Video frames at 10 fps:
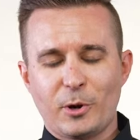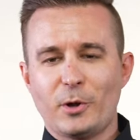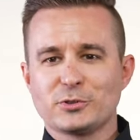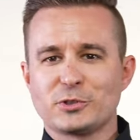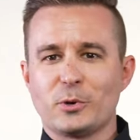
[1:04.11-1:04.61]

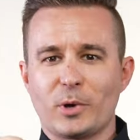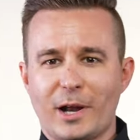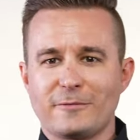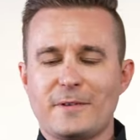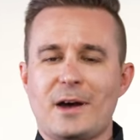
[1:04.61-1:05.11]
also what
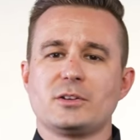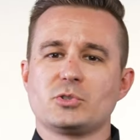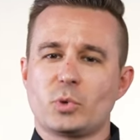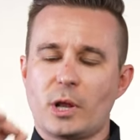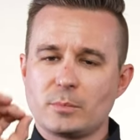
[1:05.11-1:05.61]
I found
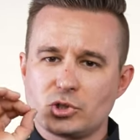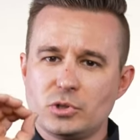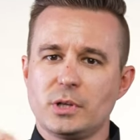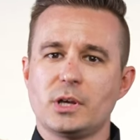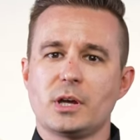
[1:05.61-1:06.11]
is when I'm
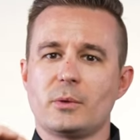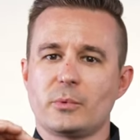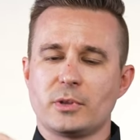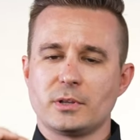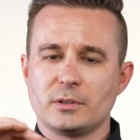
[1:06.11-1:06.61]
shooting a gun
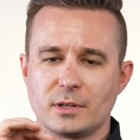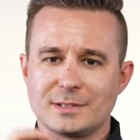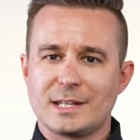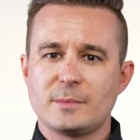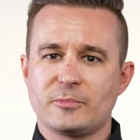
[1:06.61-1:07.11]
with a, a
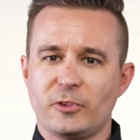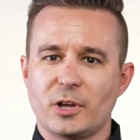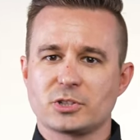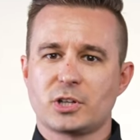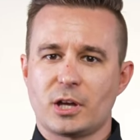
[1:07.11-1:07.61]
deep
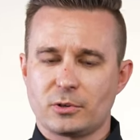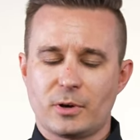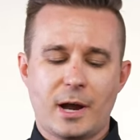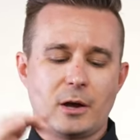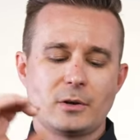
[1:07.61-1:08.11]
flush cut
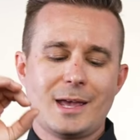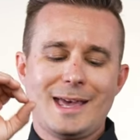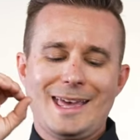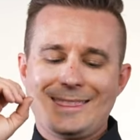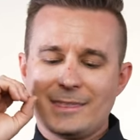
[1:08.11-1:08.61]
crown,
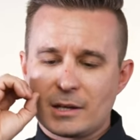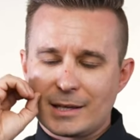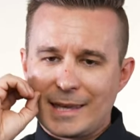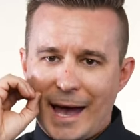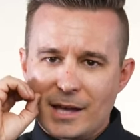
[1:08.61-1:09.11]
the
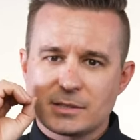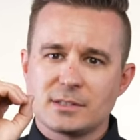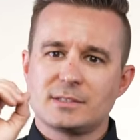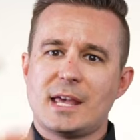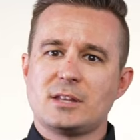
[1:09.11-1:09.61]

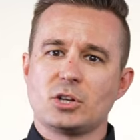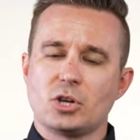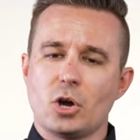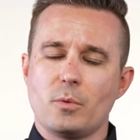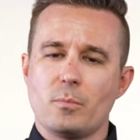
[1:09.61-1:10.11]
gases tend to
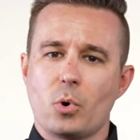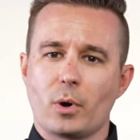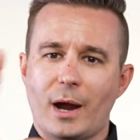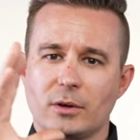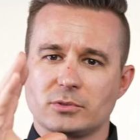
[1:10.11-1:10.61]
go
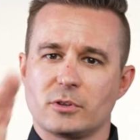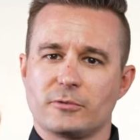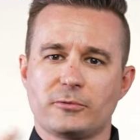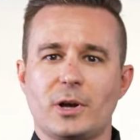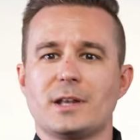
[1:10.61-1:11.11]
more out to the
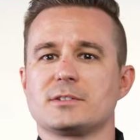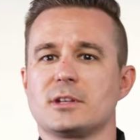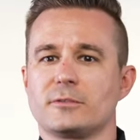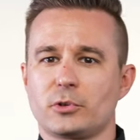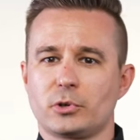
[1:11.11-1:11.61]
front
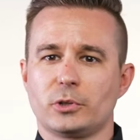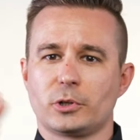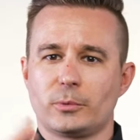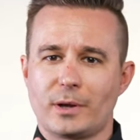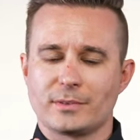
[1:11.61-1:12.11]
instead of
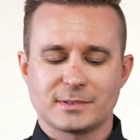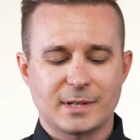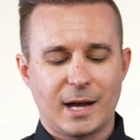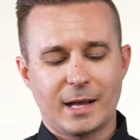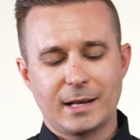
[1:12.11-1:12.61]
curling around the
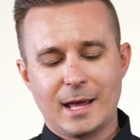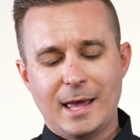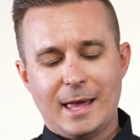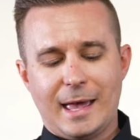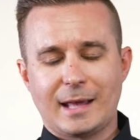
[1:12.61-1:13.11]
side
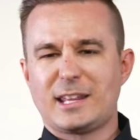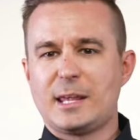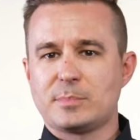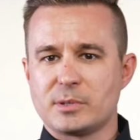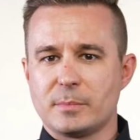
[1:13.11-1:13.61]
and
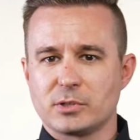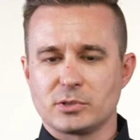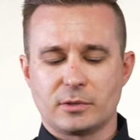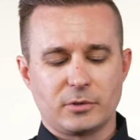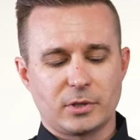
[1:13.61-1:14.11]
keeps the
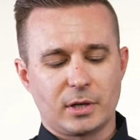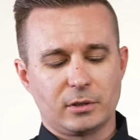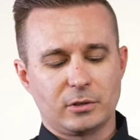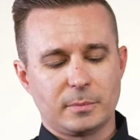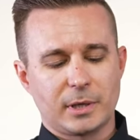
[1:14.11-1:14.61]
muzzle of your gun
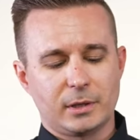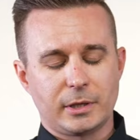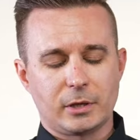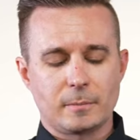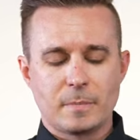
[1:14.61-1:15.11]
a little bit
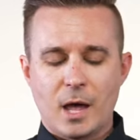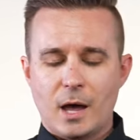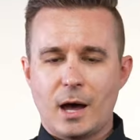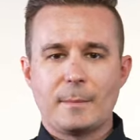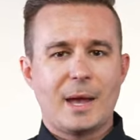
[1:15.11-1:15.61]
cleaner. Um,